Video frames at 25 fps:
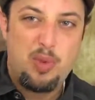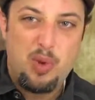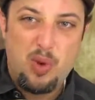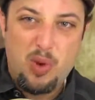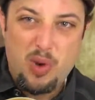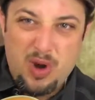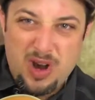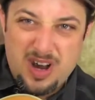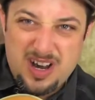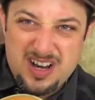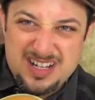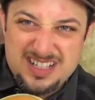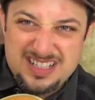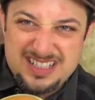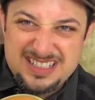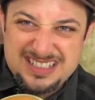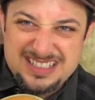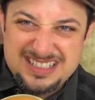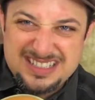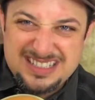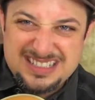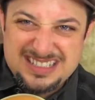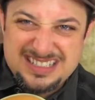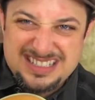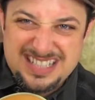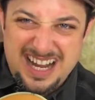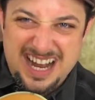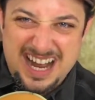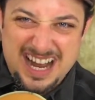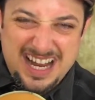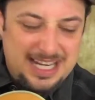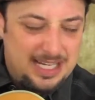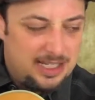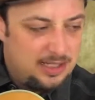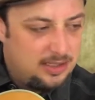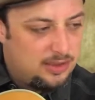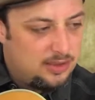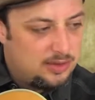more
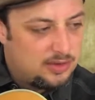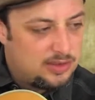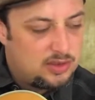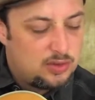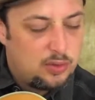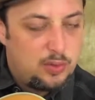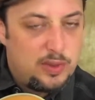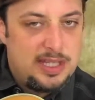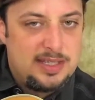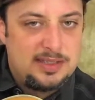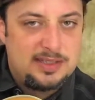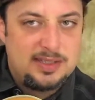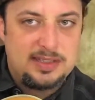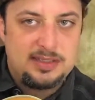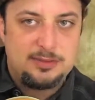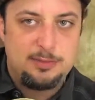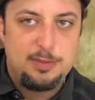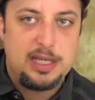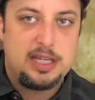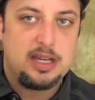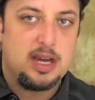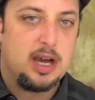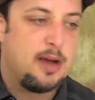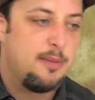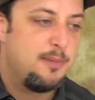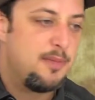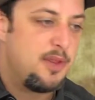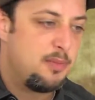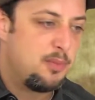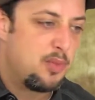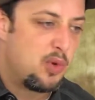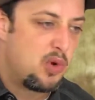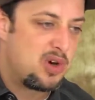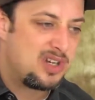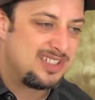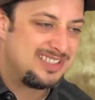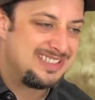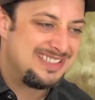tight your squeezes become, the
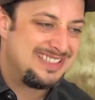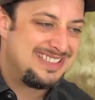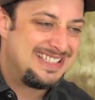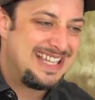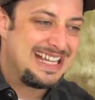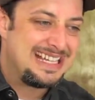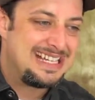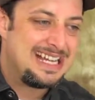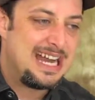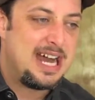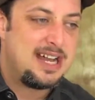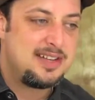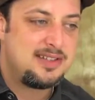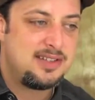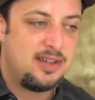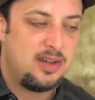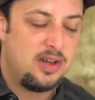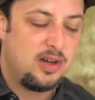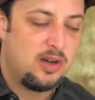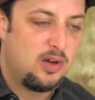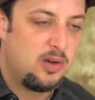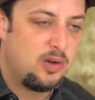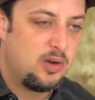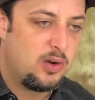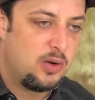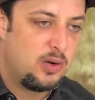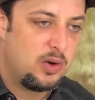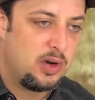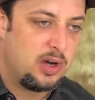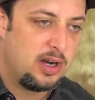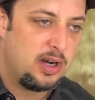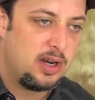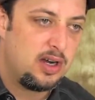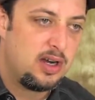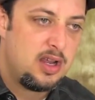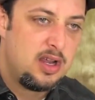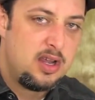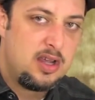more staccato
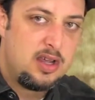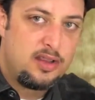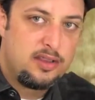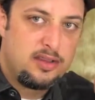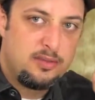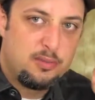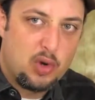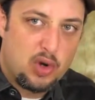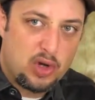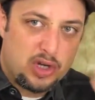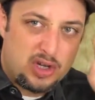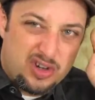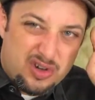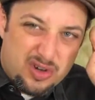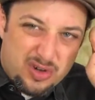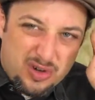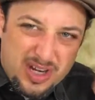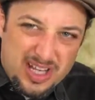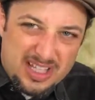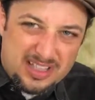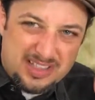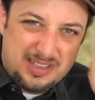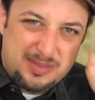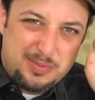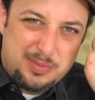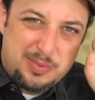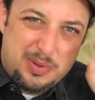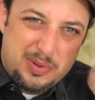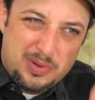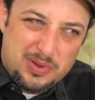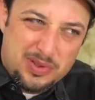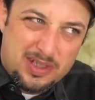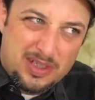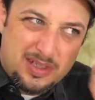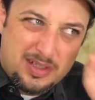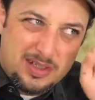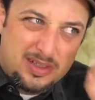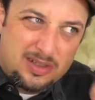or the more crisp
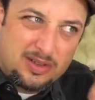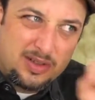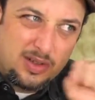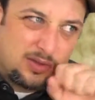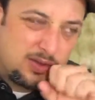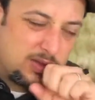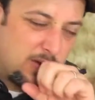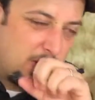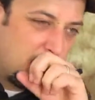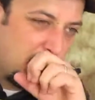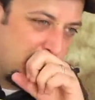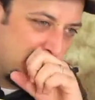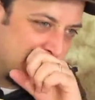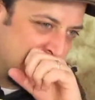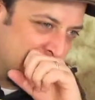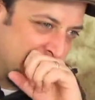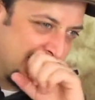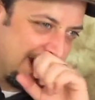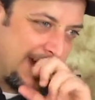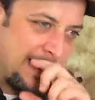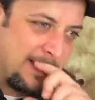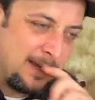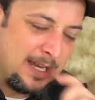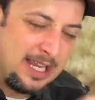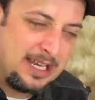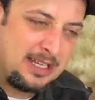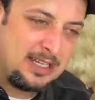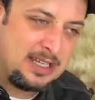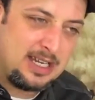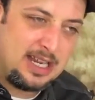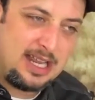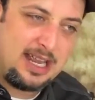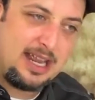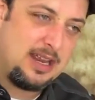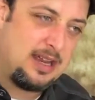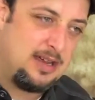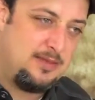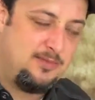those chords sound.
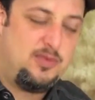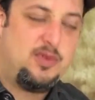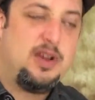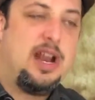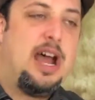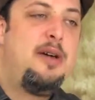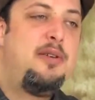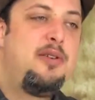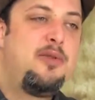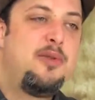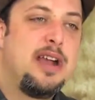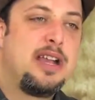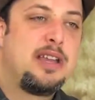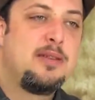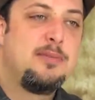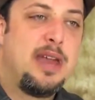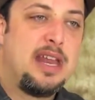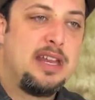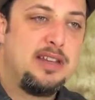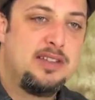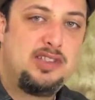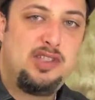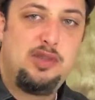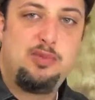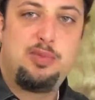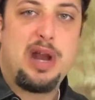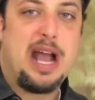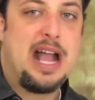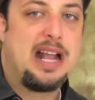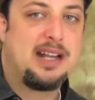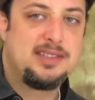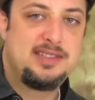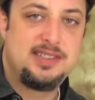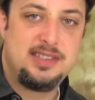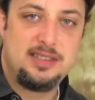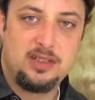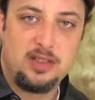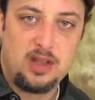And what I would recommend is you
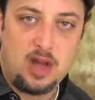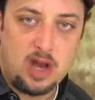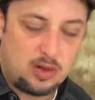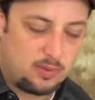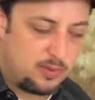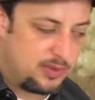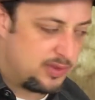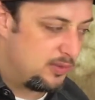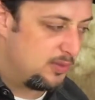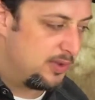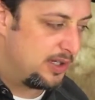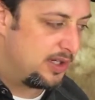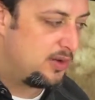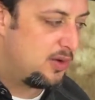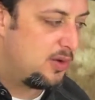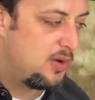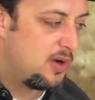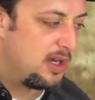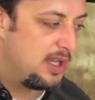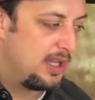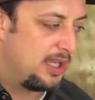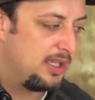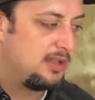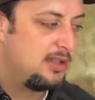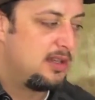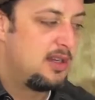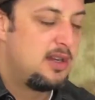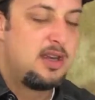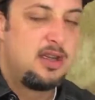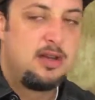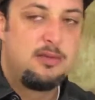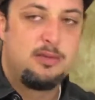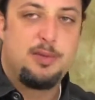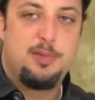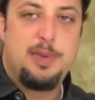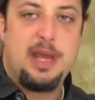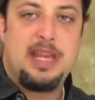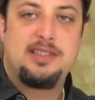practicing along with the recording.
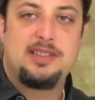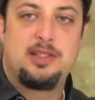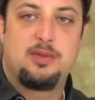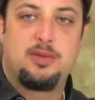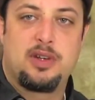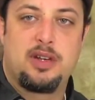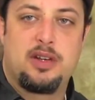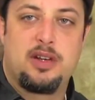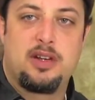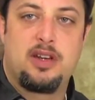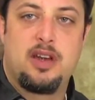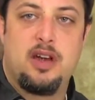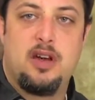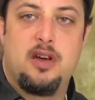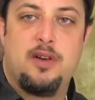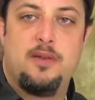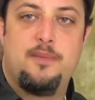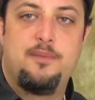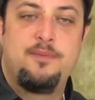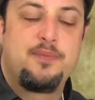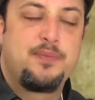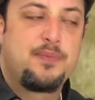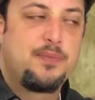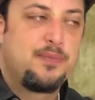Basically, we're going to go.